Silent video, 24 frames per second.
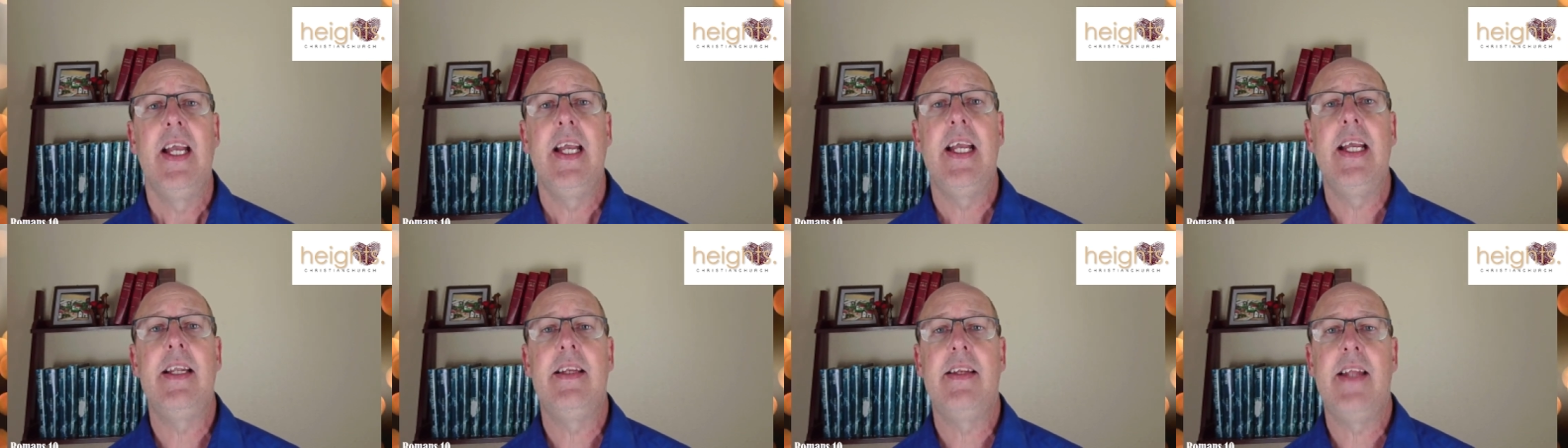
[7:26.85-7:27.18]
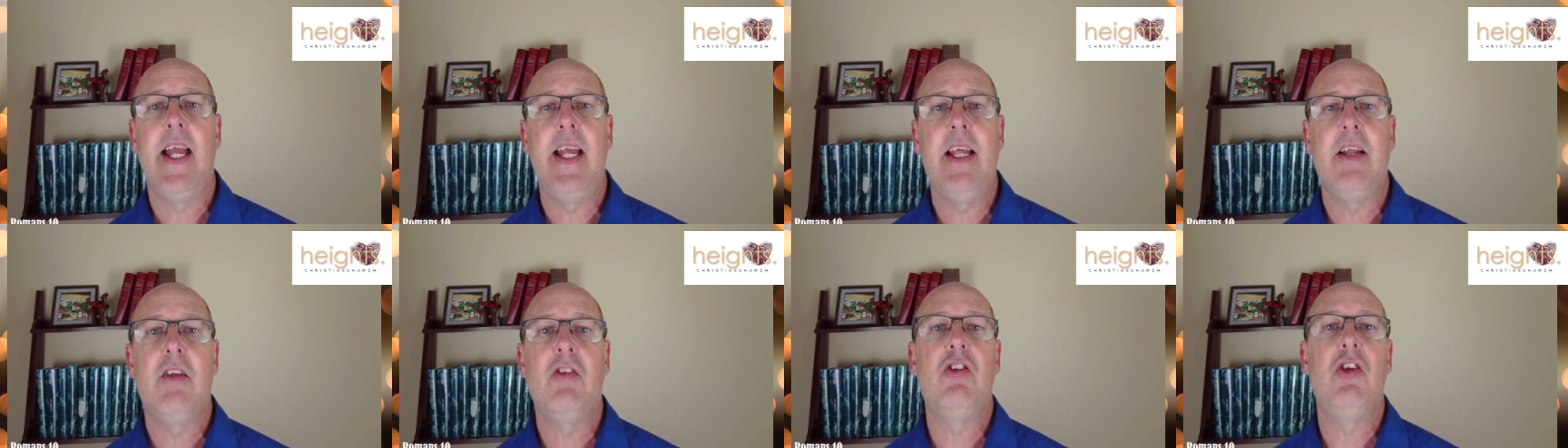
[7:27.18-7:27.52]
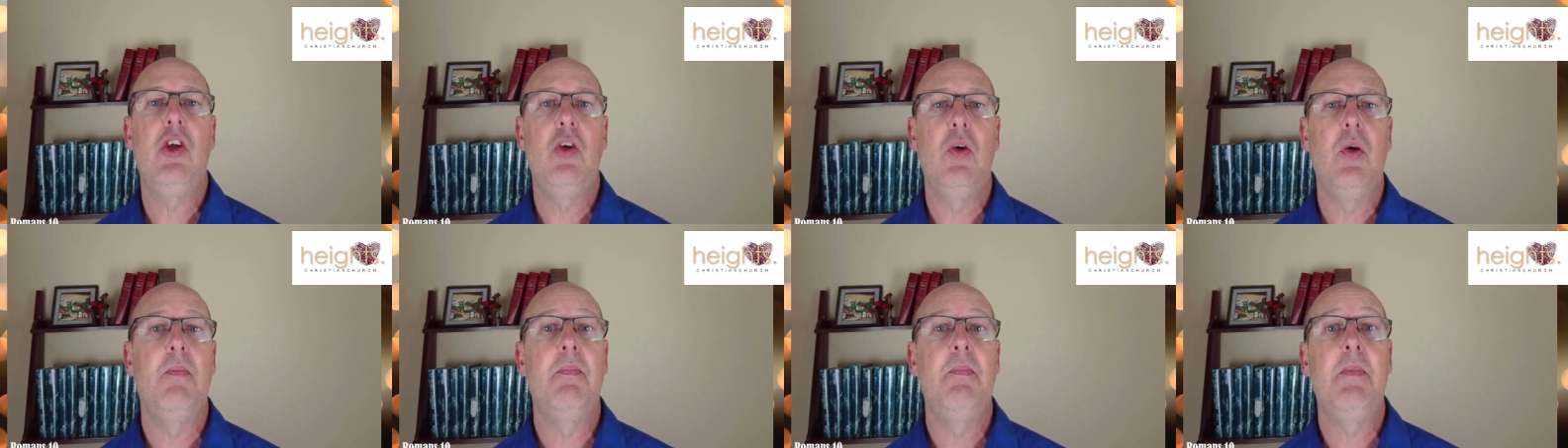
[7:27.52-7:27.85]
It takes
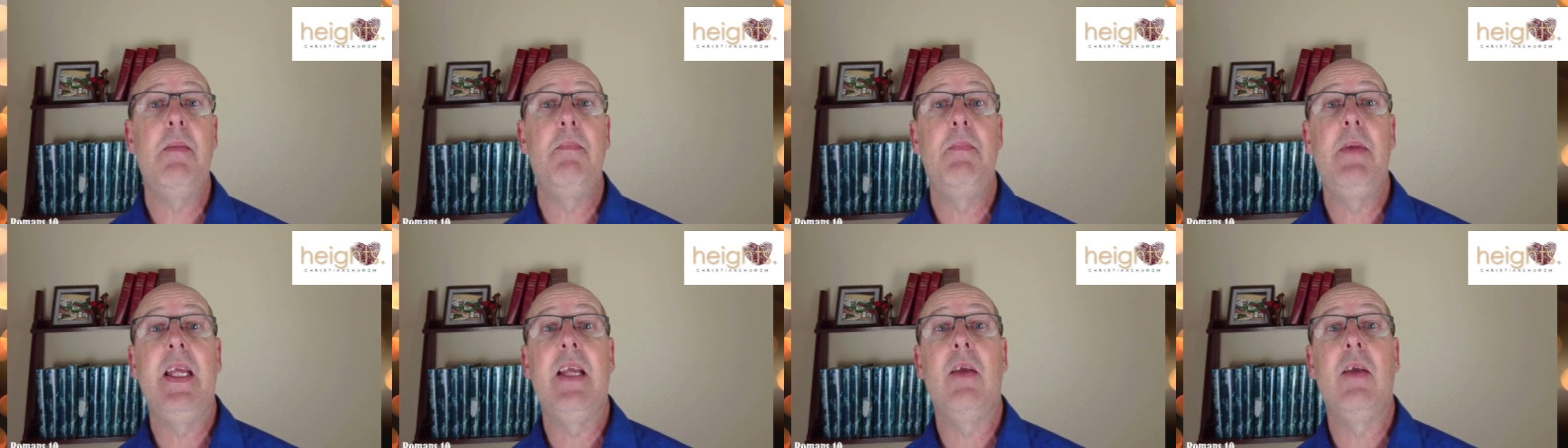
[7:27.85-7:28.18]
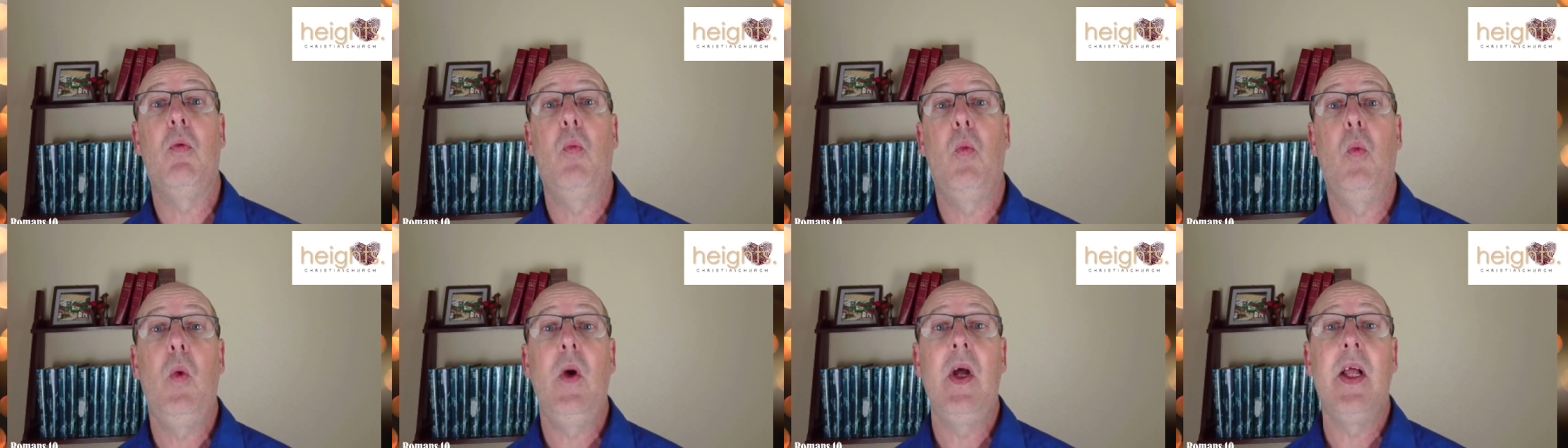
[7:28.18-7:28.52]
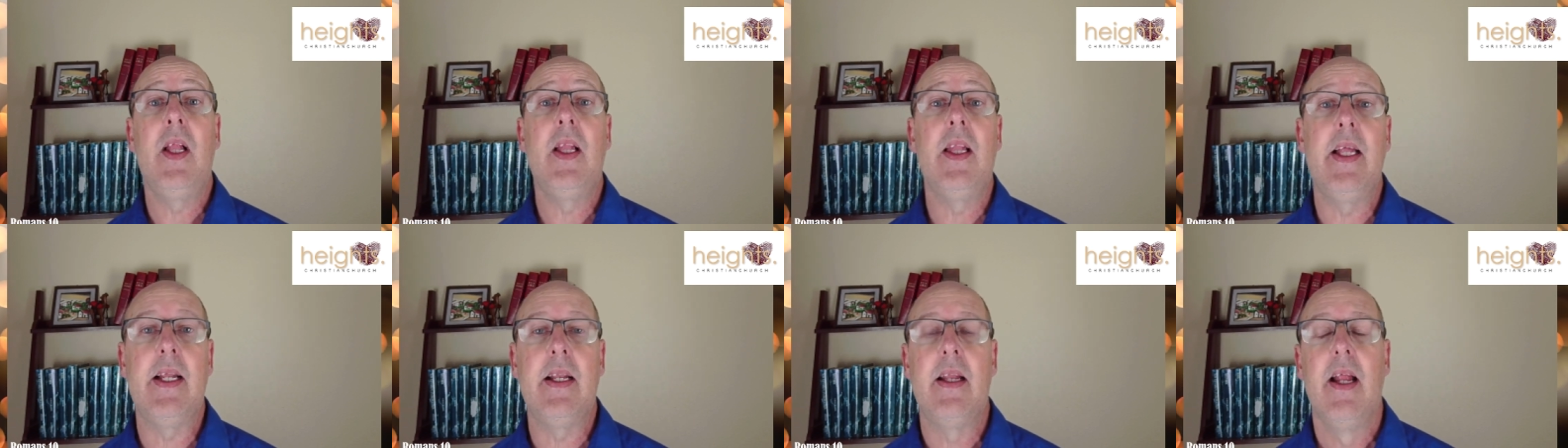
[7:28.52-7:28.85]
you and me being
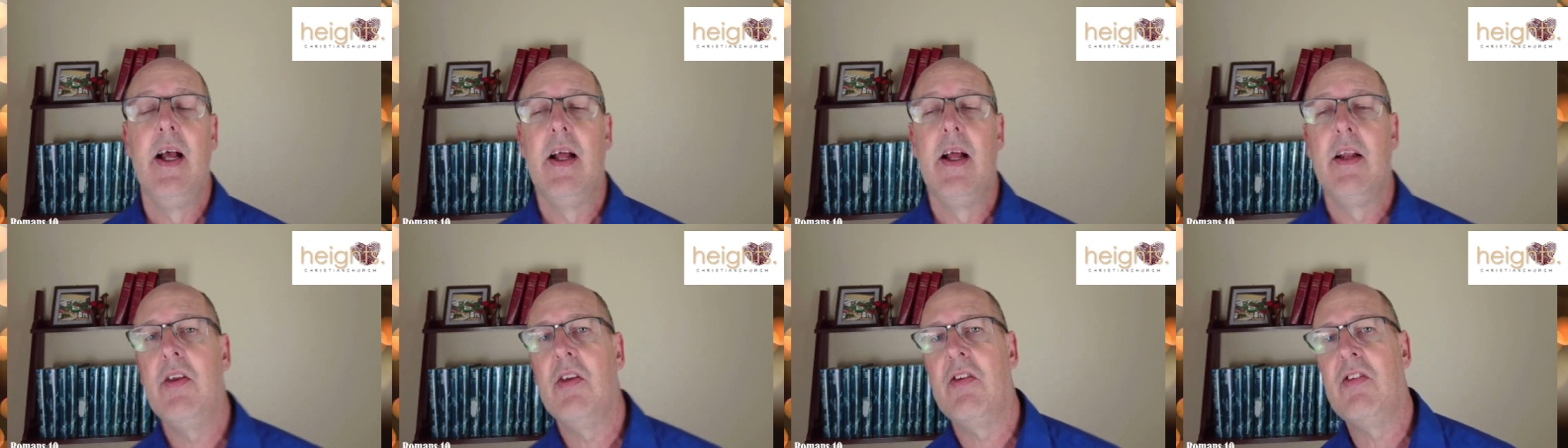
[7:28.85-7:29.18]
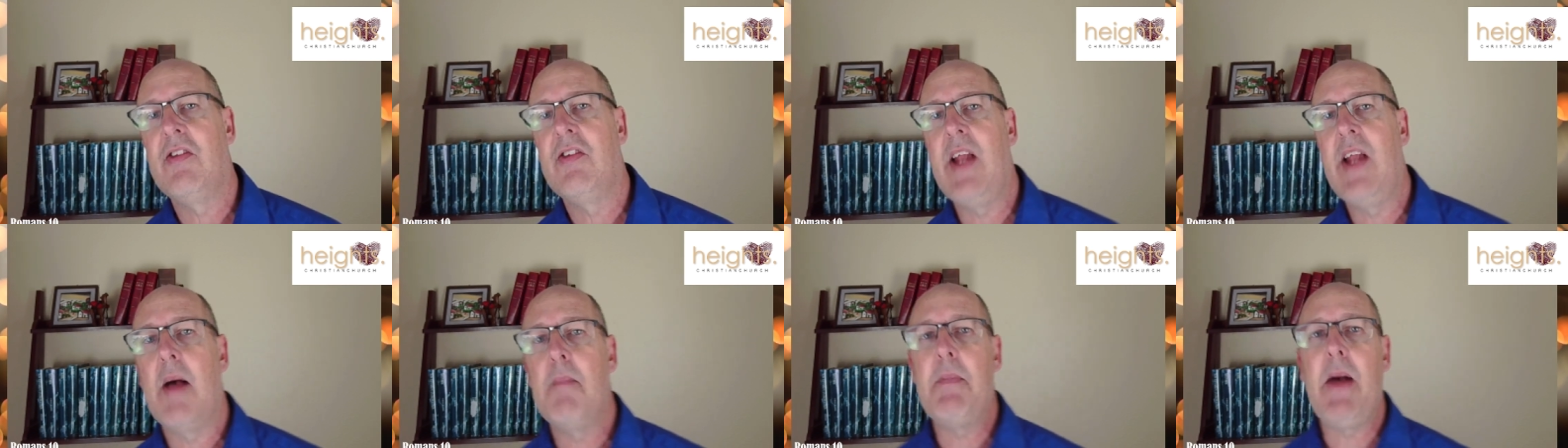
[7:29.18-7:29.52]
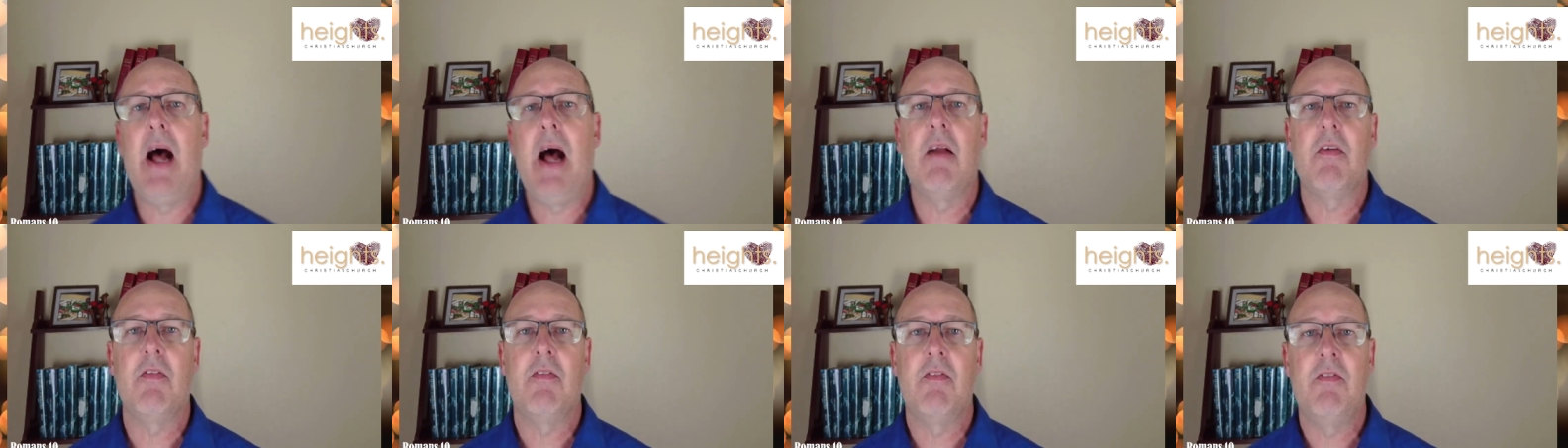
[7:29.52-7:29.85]
willing to step
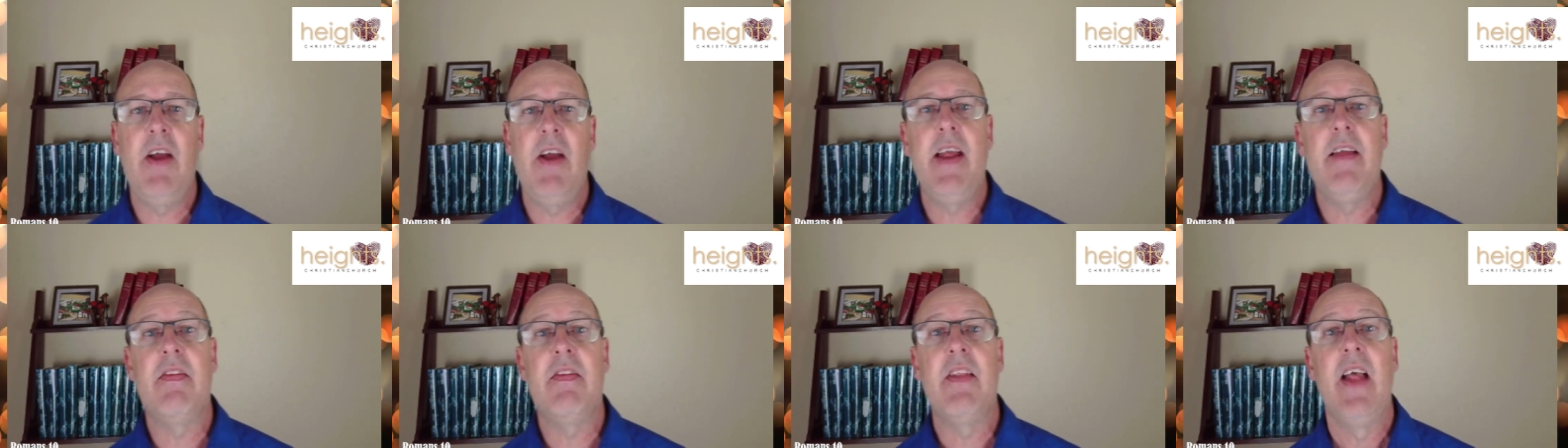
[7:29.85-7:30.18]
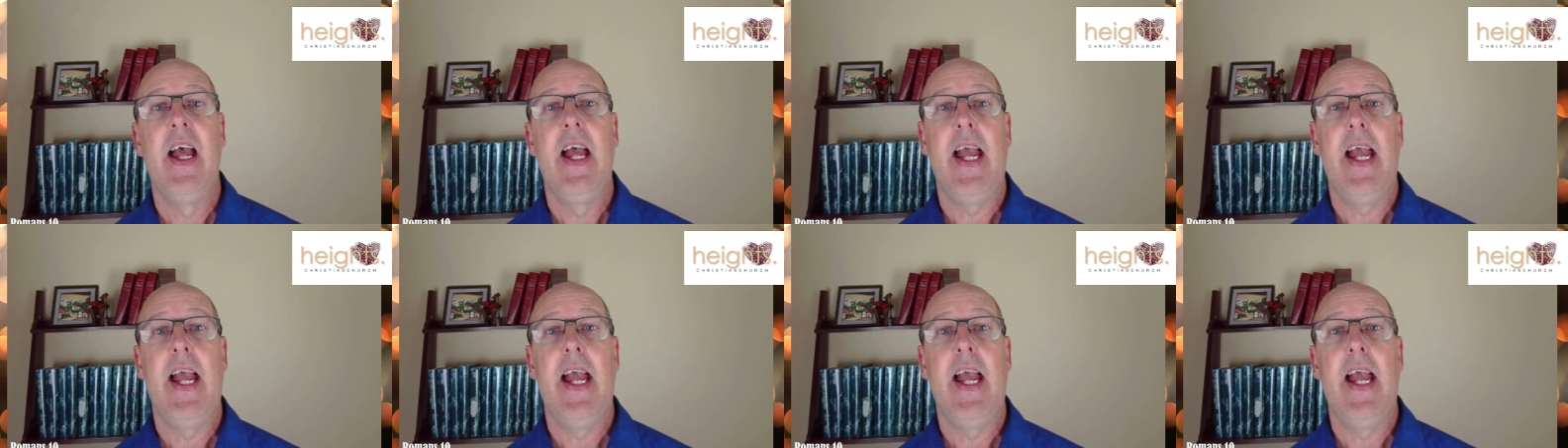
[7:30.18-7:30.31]
out in faith